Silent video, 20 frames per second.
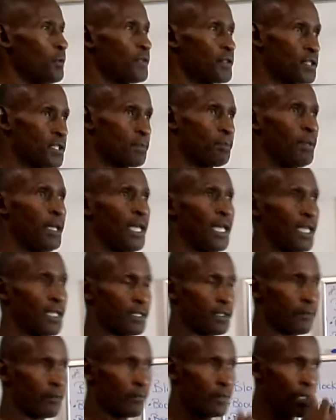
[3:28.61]
in
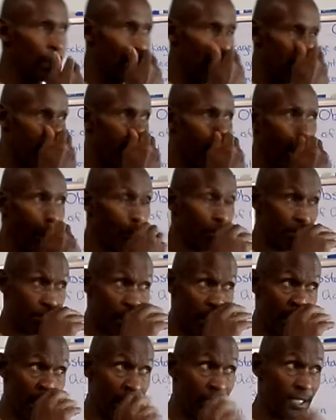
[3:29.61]
space. Now, I would
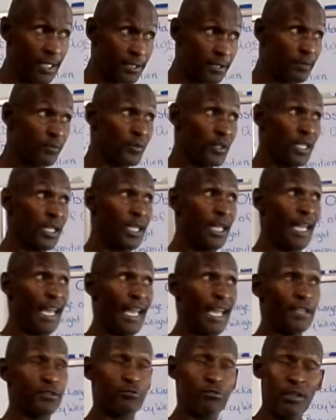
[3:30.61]
say this,
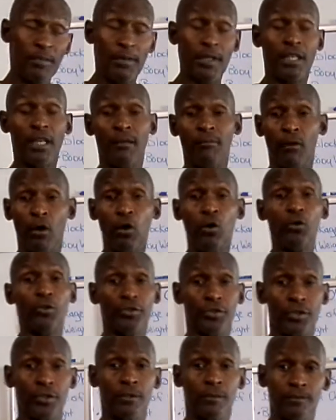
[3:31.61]
as we become
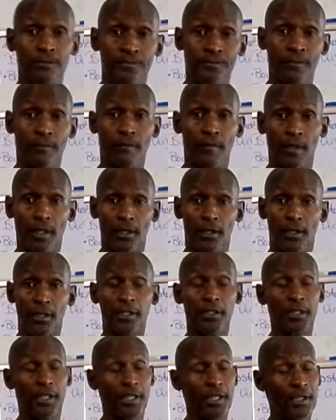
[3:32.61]
older,
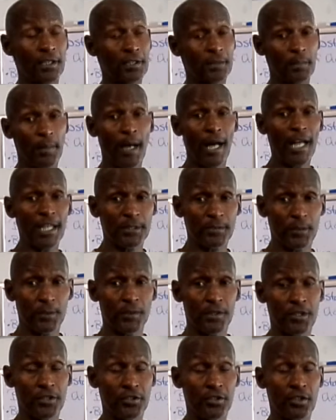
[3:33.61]
it is possible
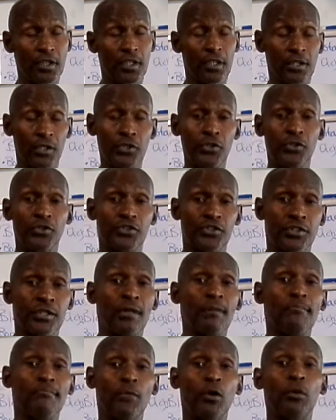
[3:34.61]
that you can lose
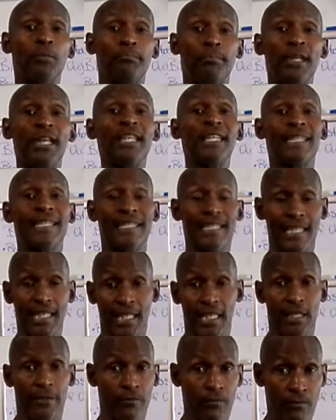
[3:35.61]
some
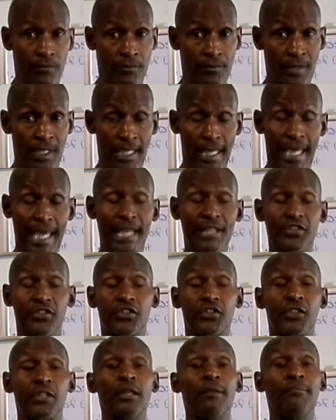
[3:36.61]
mobility and
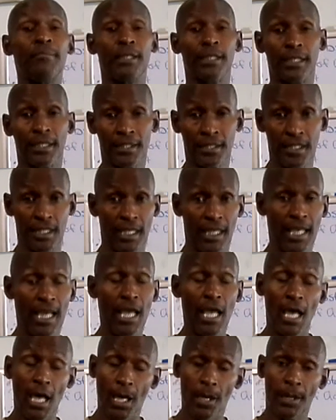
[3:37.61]
stability.
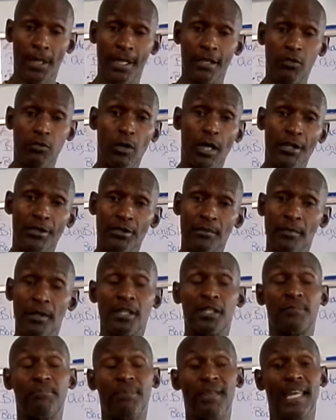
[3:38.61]
That is why you
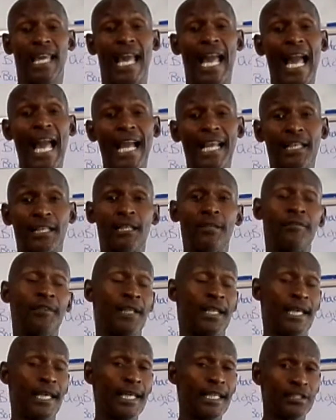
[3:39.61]
must be active
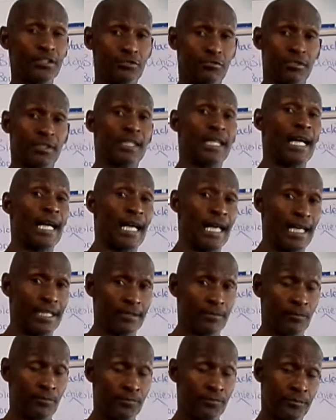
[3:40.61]
and exercise.
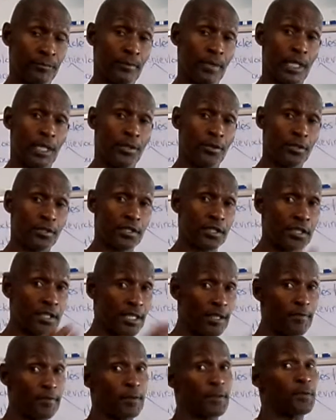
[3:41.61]
And there's a
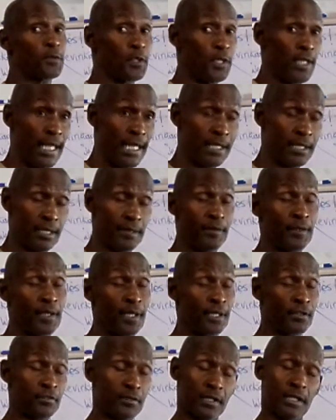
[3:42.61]
difference between activity and
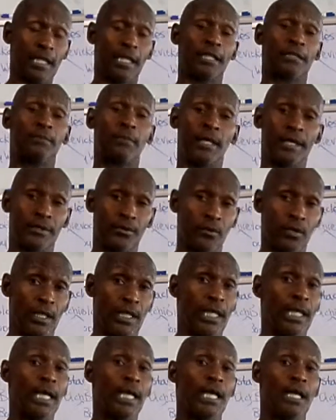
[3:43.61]
exercise, by the way.
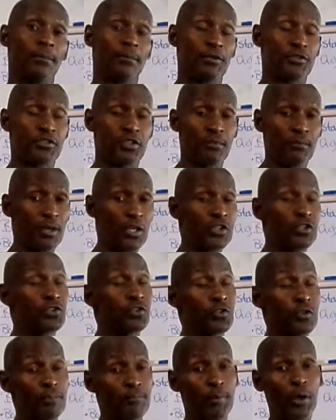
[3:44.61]
But you must
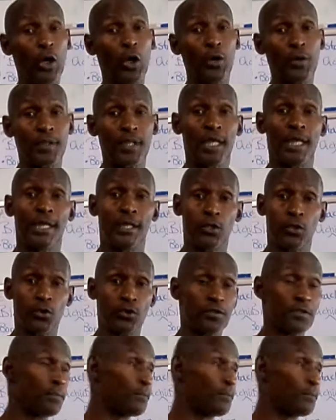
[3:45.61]
do both in order to